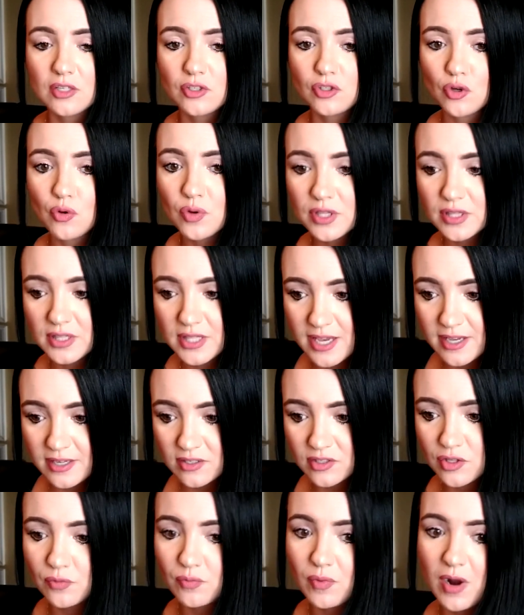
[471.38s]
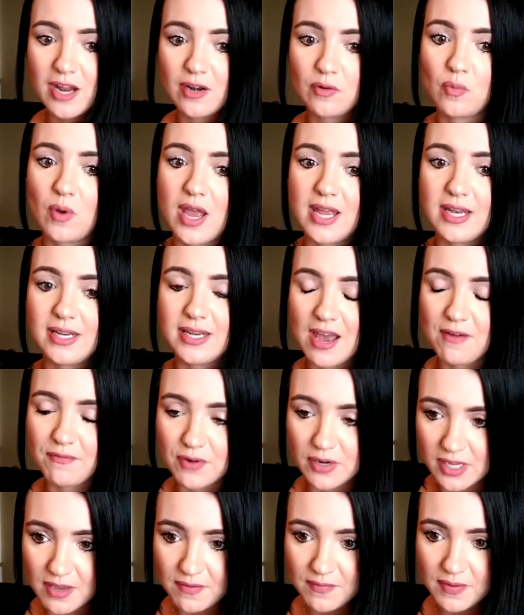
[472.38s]
doing things the right way,
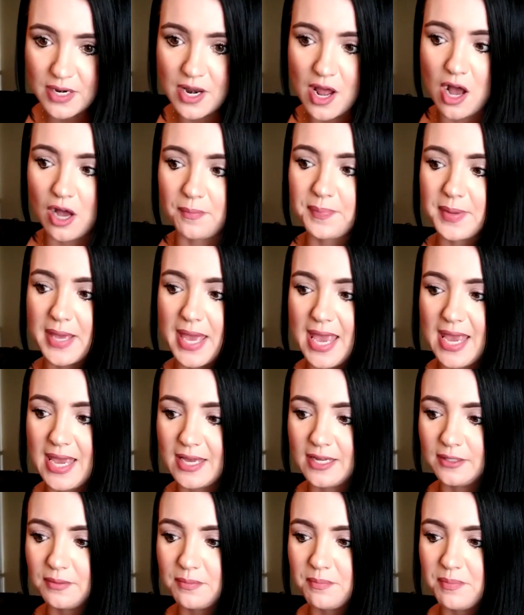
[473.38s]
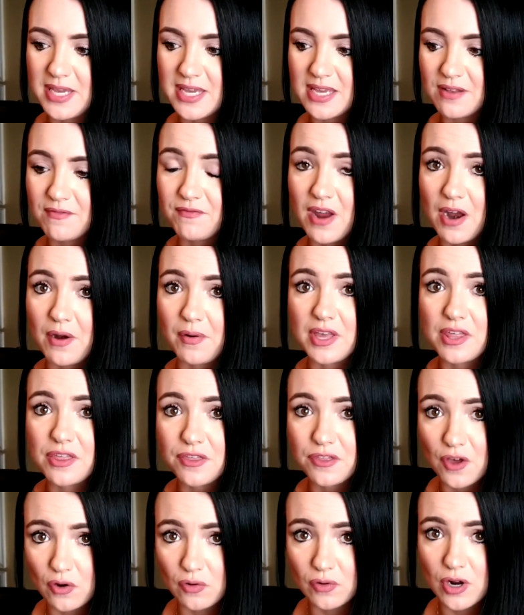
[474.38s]
never giving up, and being very
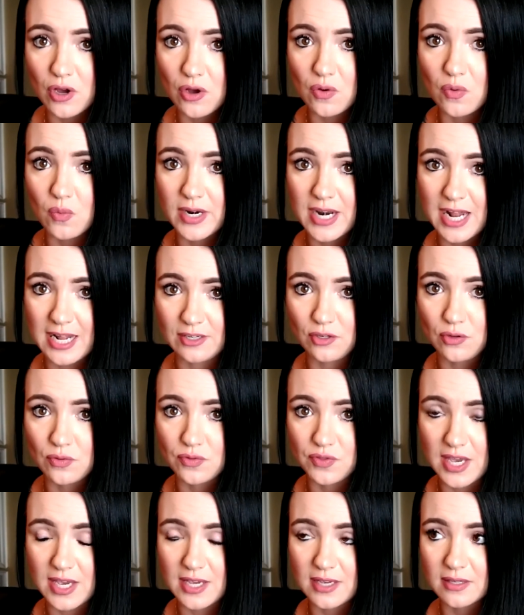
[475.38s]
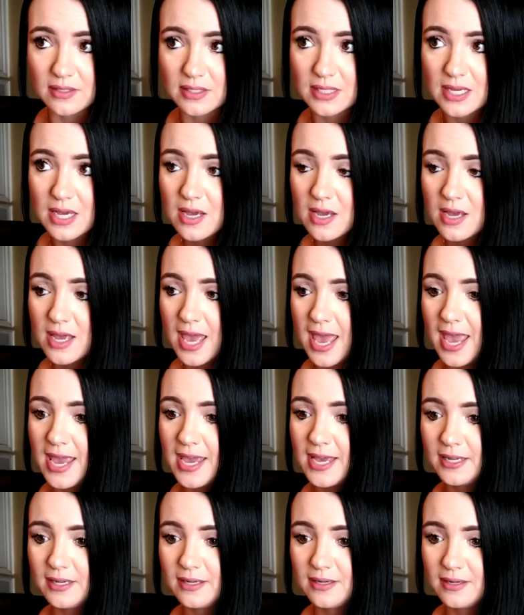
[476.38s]
thorough when I do things.
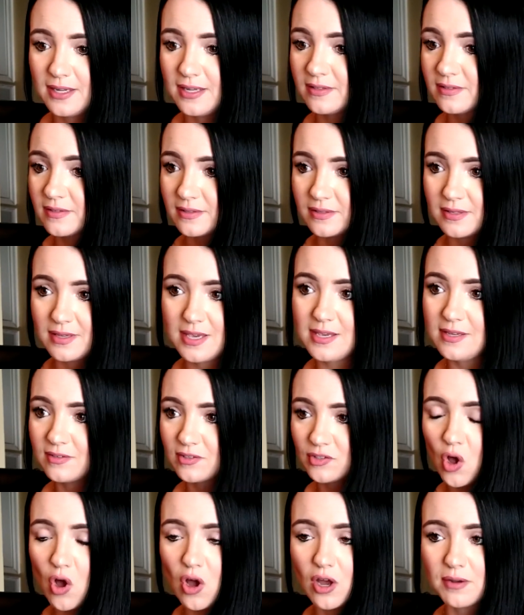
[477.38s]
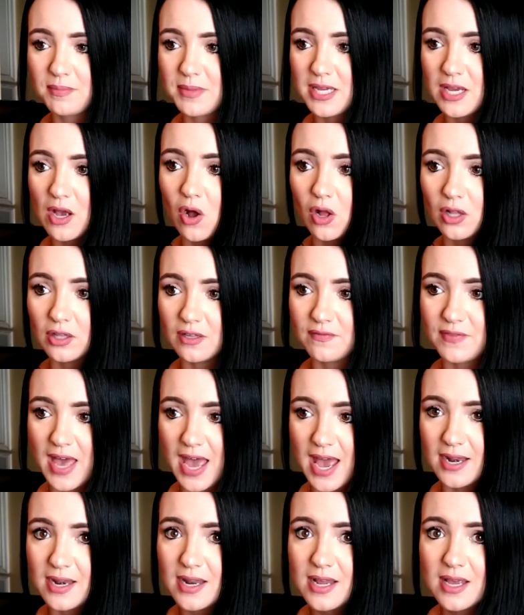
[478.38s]
And he's taught me all of
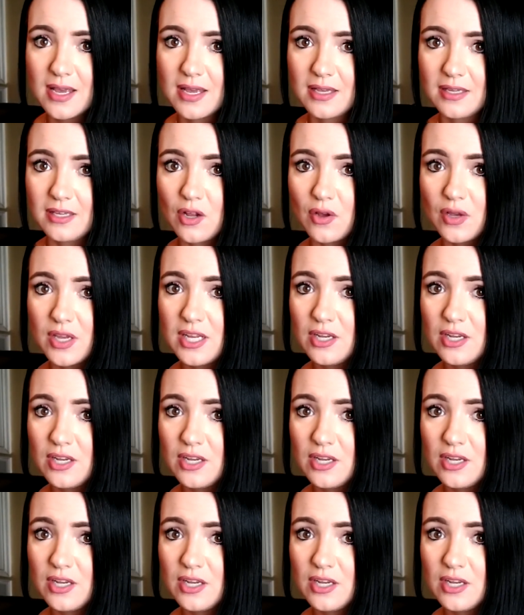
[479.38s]
that. You know,